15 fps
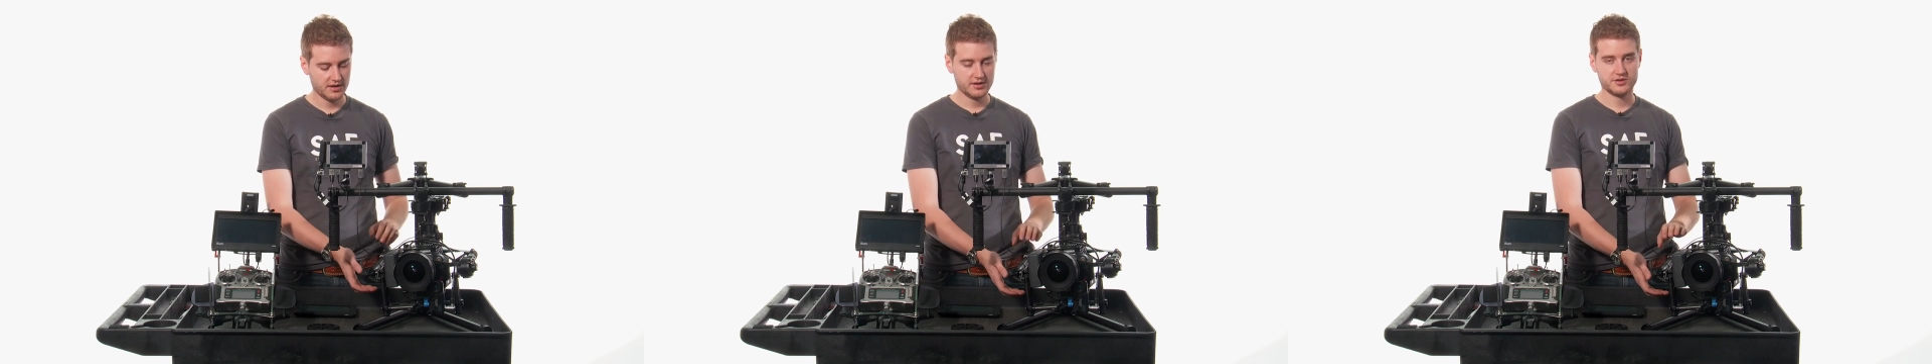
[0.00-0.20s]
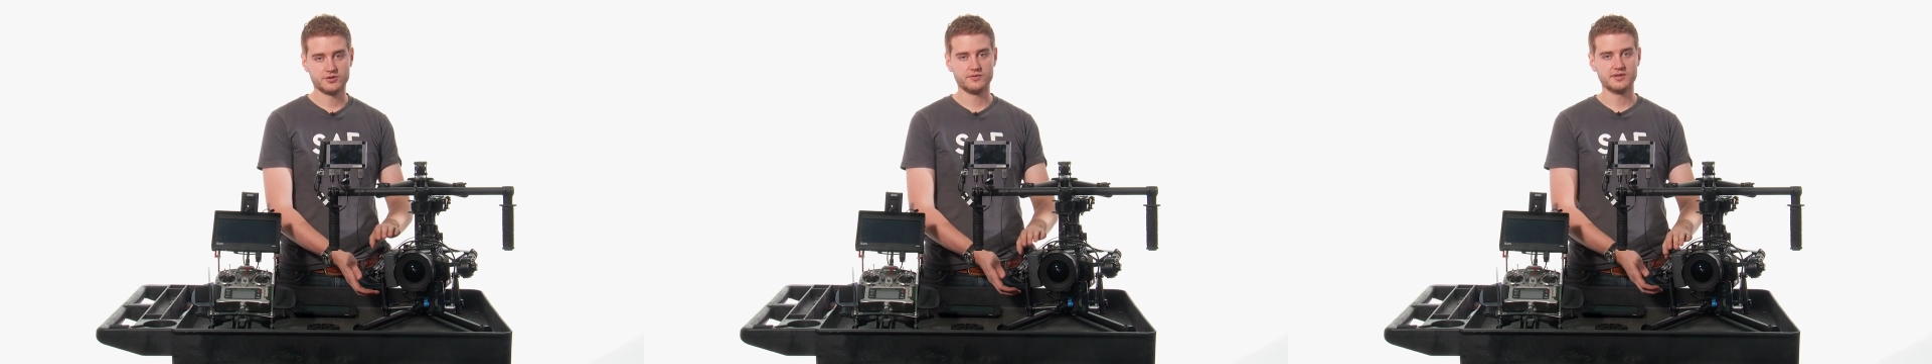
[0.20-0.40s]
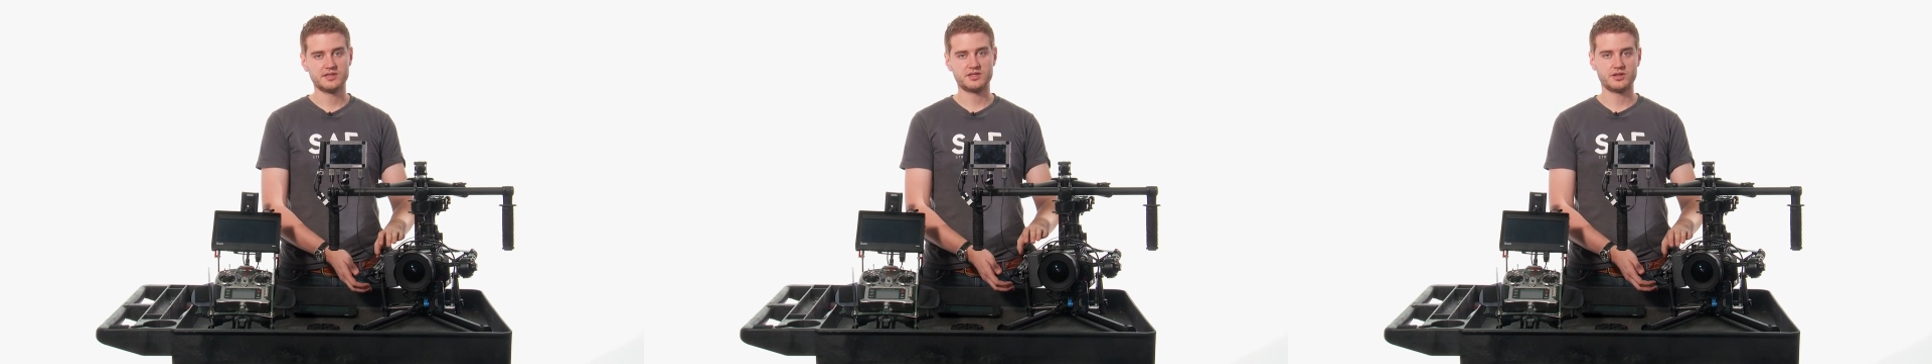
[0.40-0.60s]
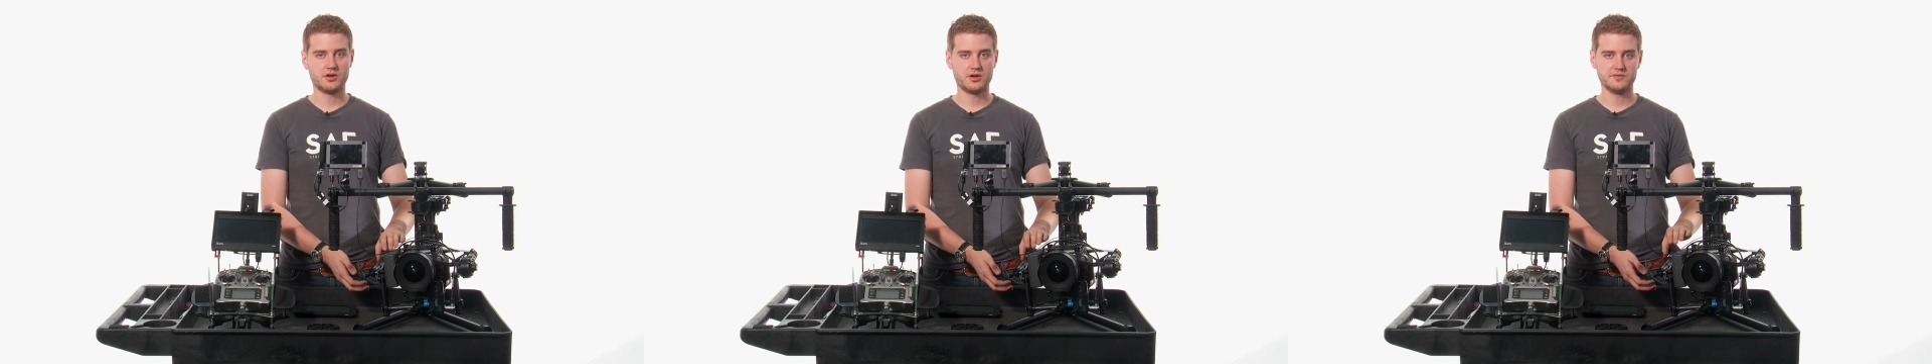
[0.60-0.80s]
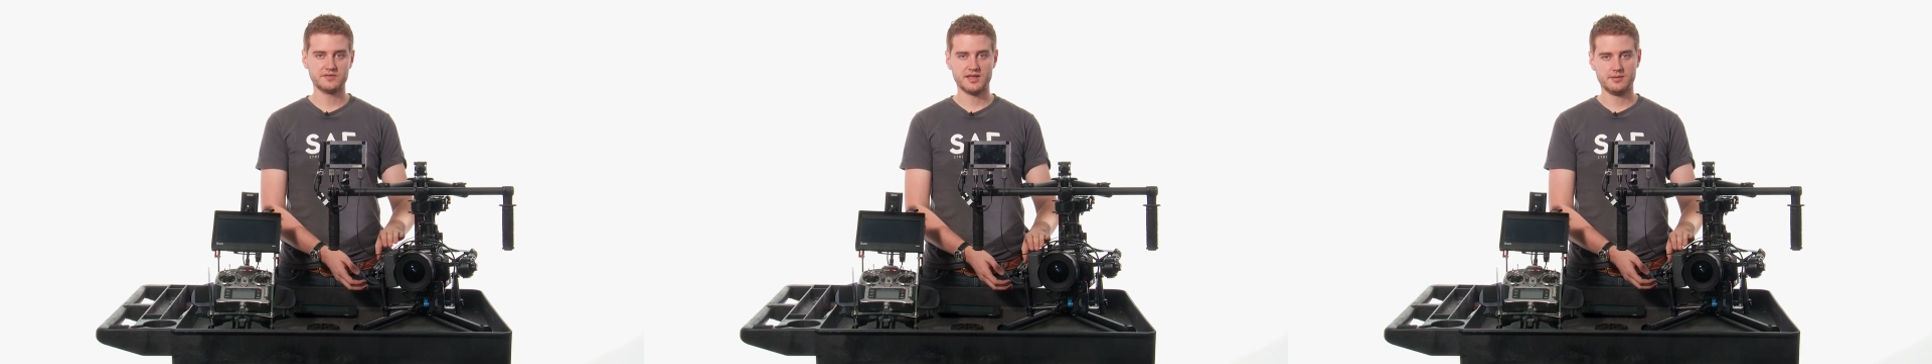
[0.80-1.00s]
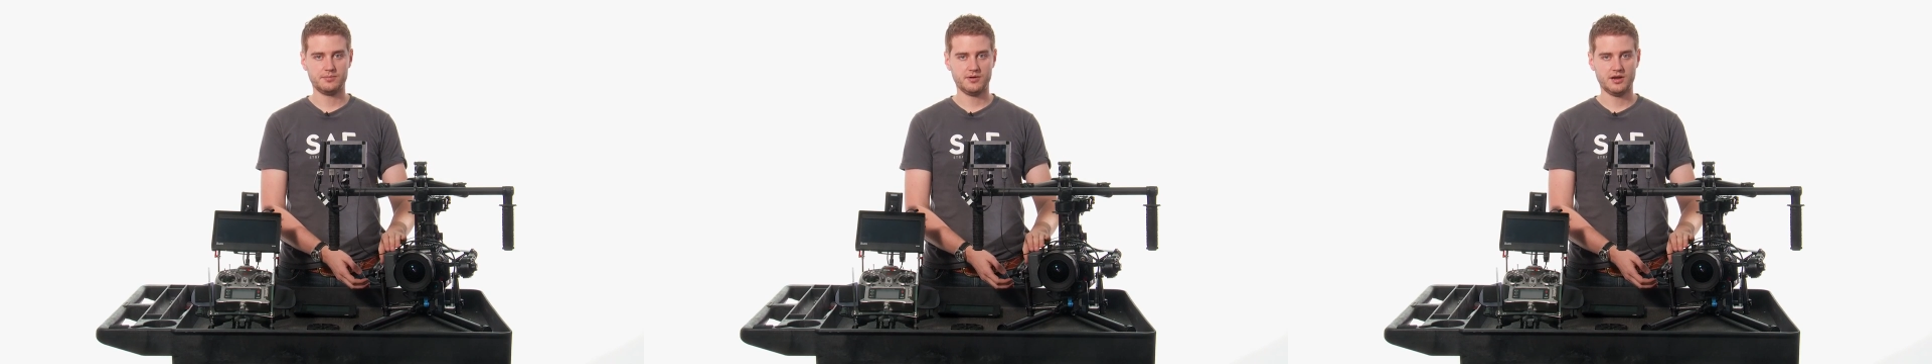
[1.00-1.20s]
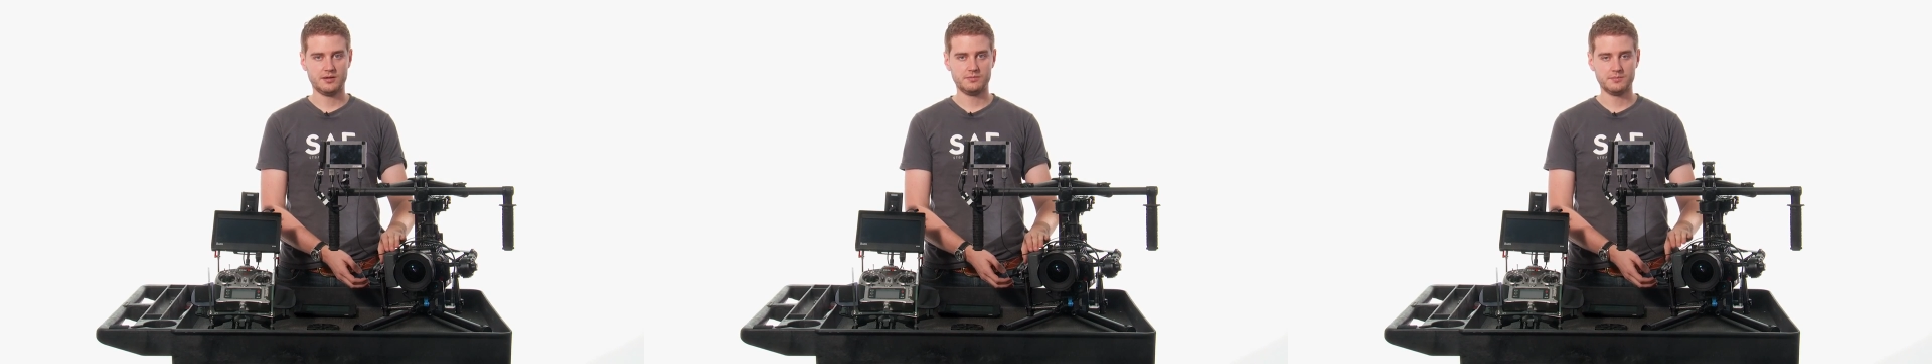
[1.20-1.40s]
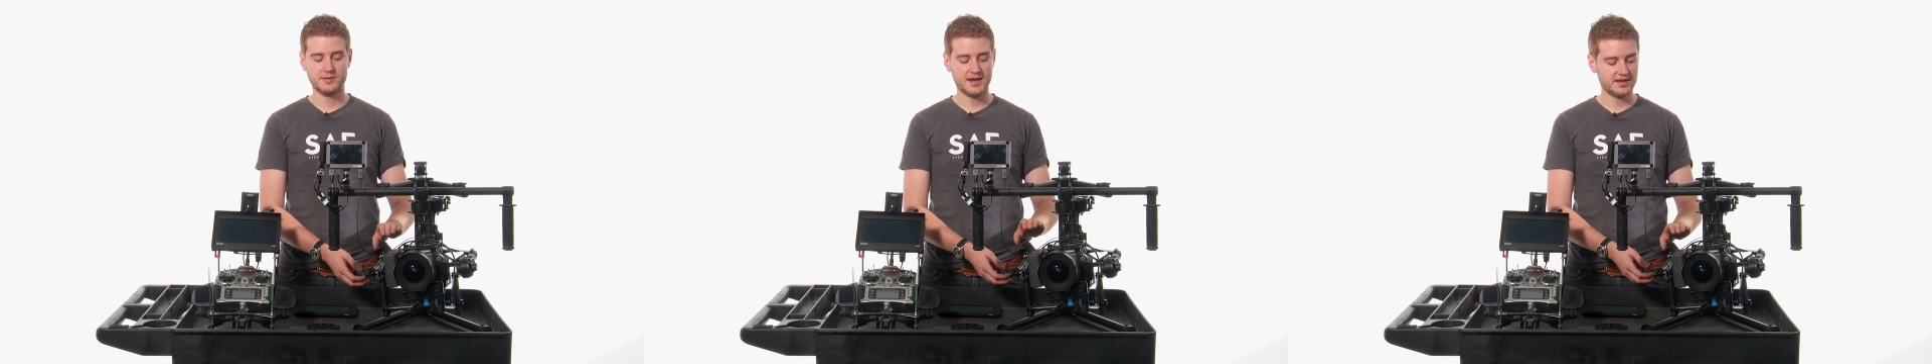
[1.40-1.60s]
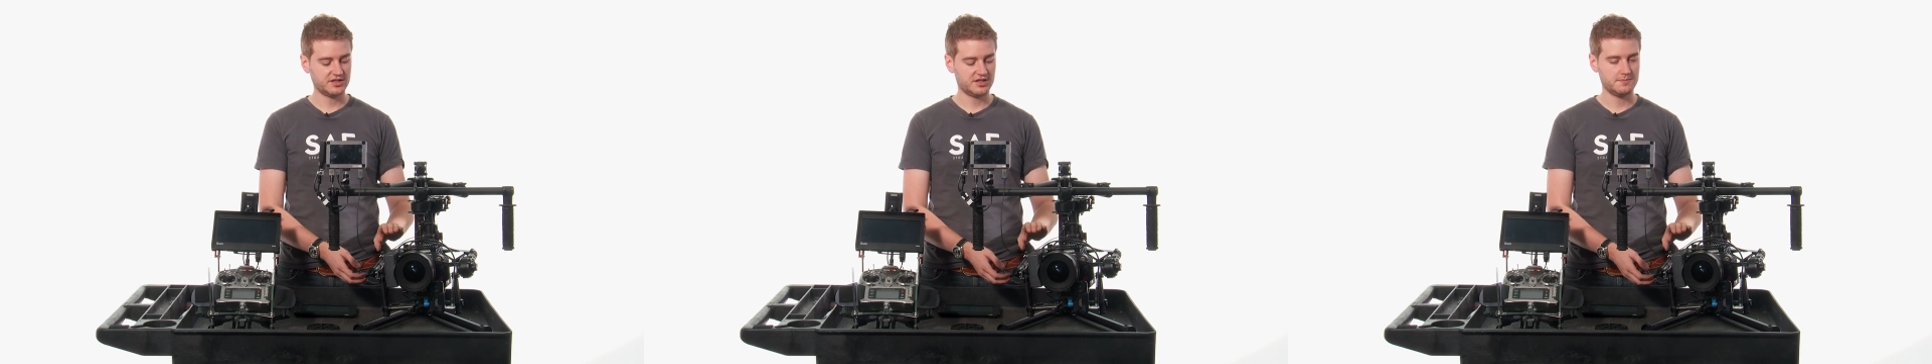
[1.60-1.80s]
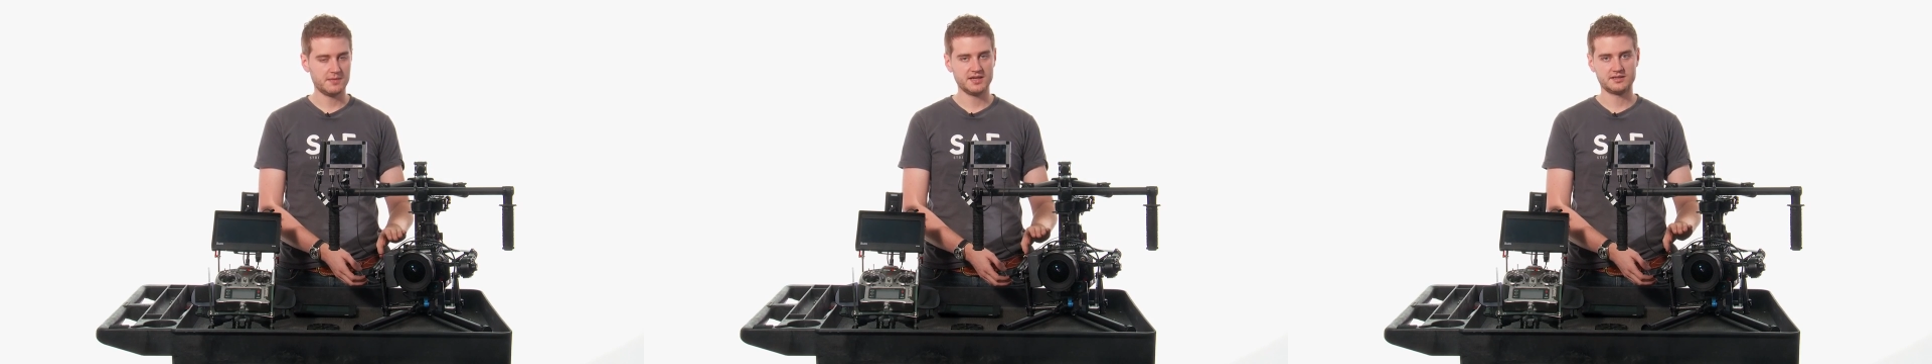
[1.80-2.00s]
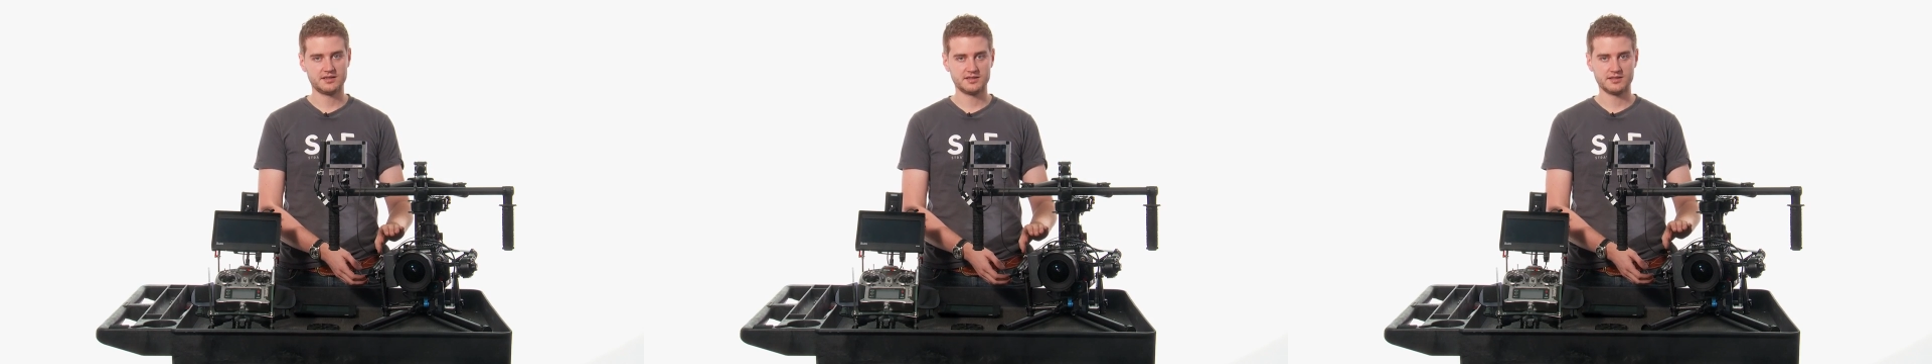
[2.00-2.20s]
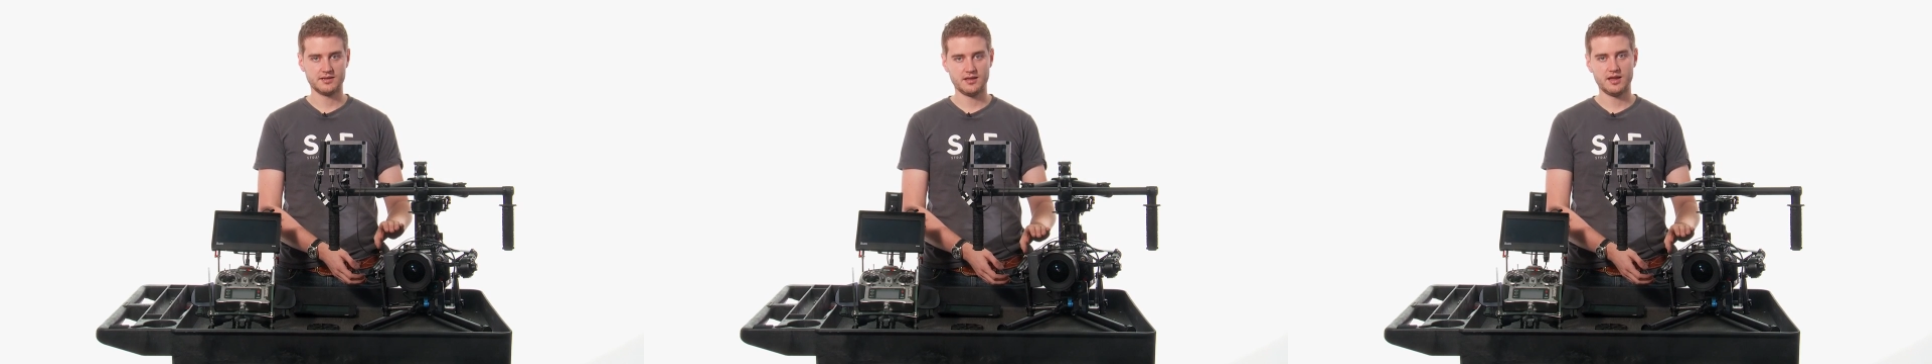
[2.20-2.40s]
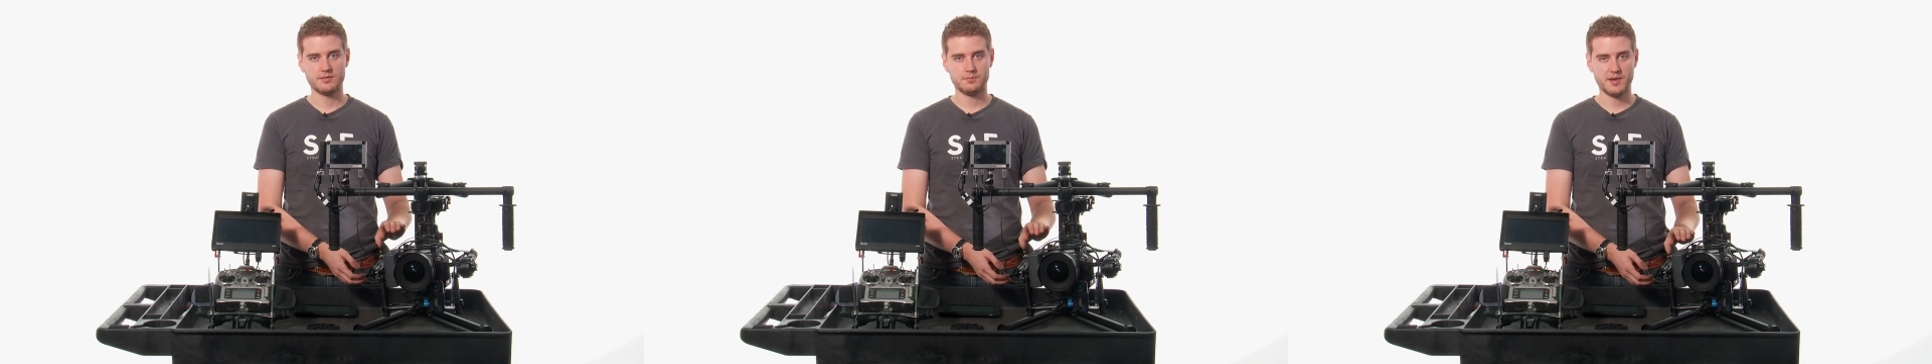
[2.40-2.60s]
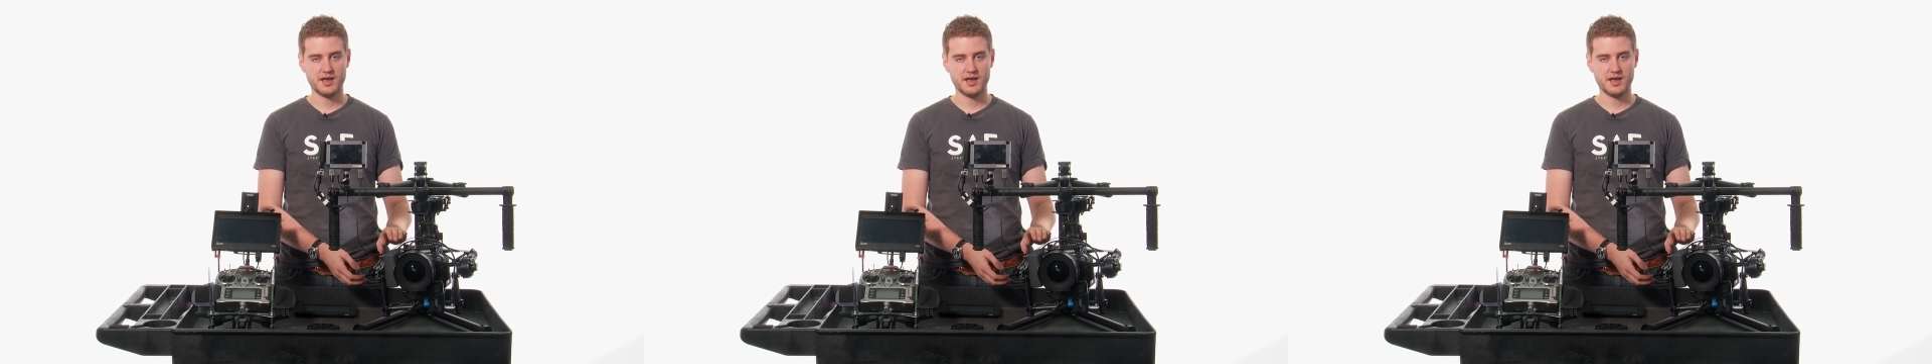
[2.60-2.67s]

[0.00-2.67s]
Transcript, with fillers: So this solves that problem and actually makes things a lot